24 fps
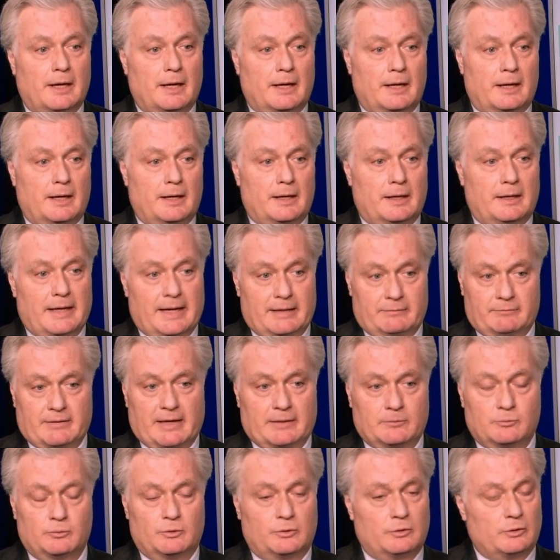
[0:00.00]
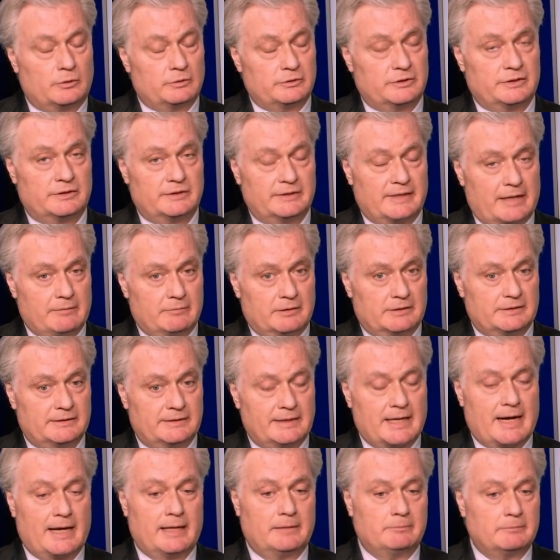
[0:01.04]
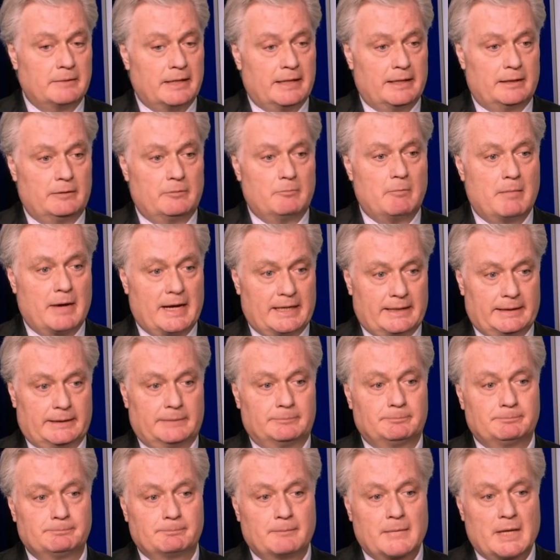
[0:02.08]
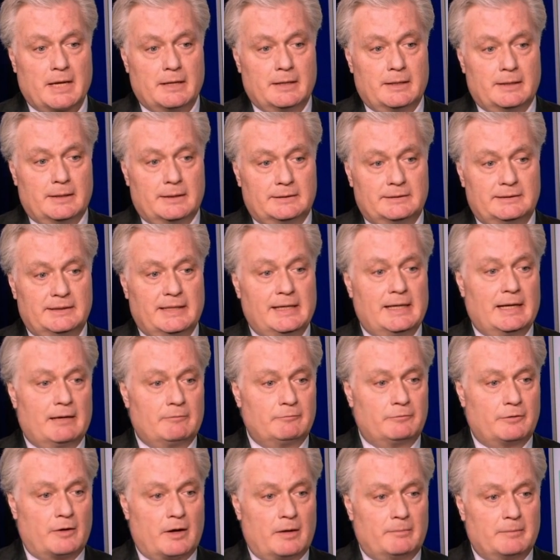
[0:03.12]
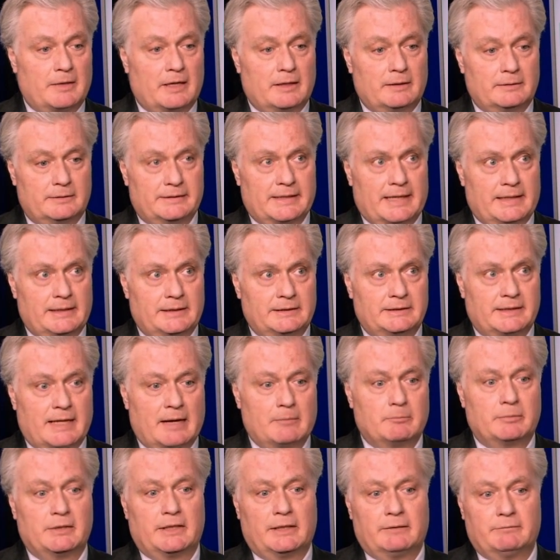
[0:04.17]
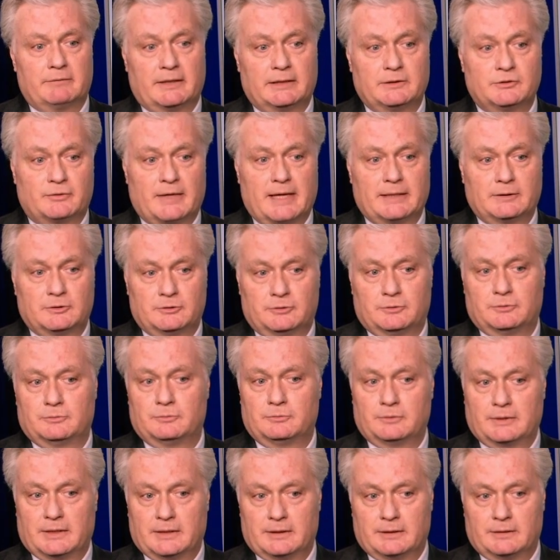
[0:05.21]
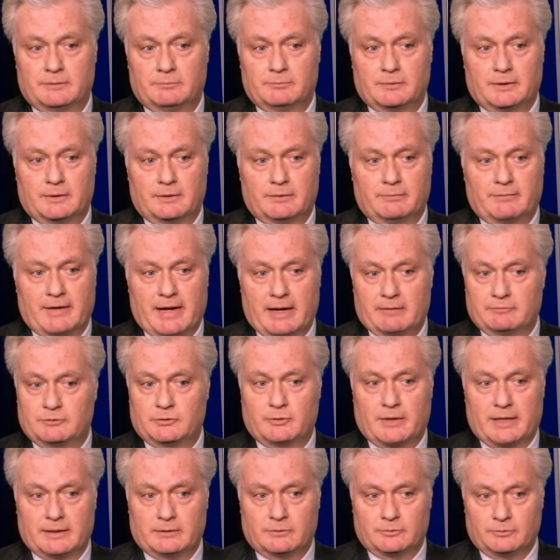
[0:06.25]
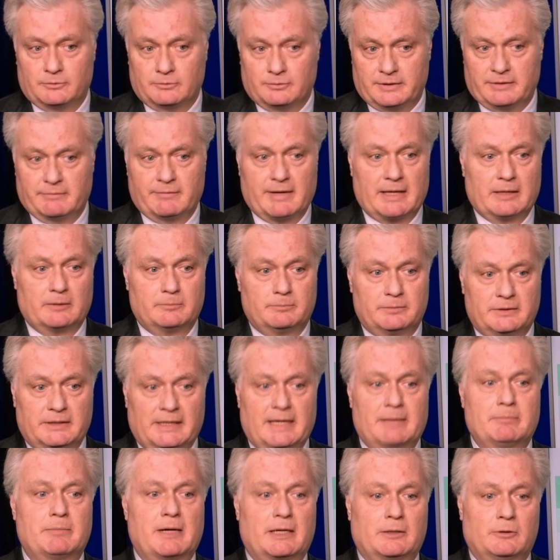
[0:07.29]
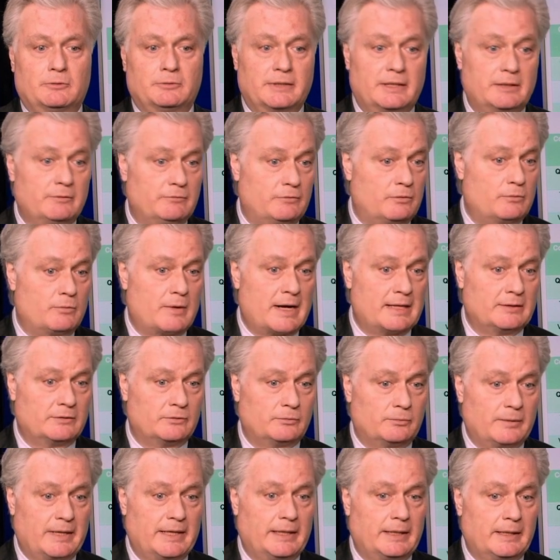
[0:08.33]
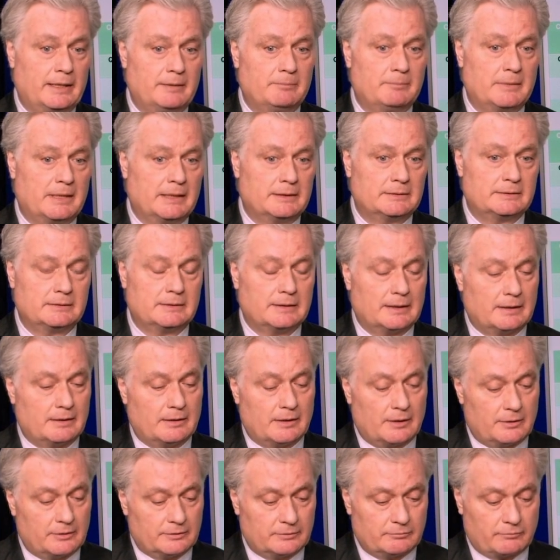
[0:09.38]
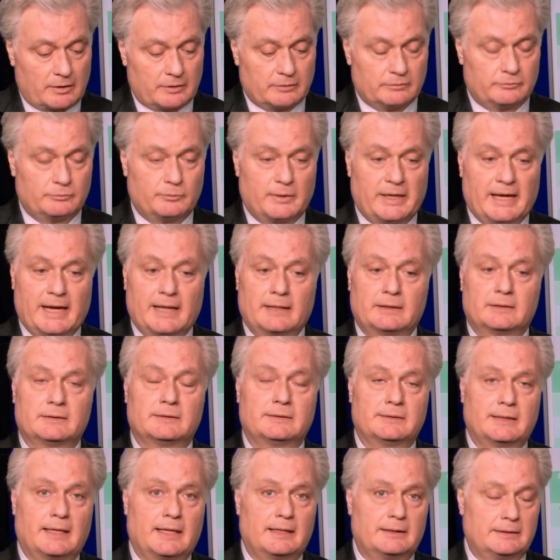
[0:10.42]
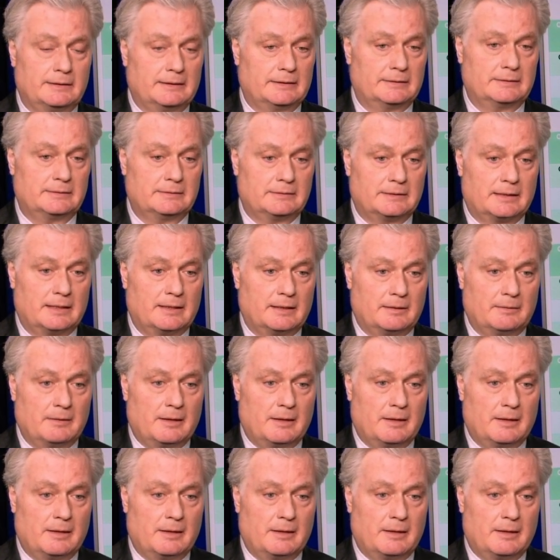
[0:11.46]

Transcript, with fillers: And that would also save us time and money. Zealand Pharma, Danish company, they have tried to develop glepaglutide for once weekly, but as far as we understand, it's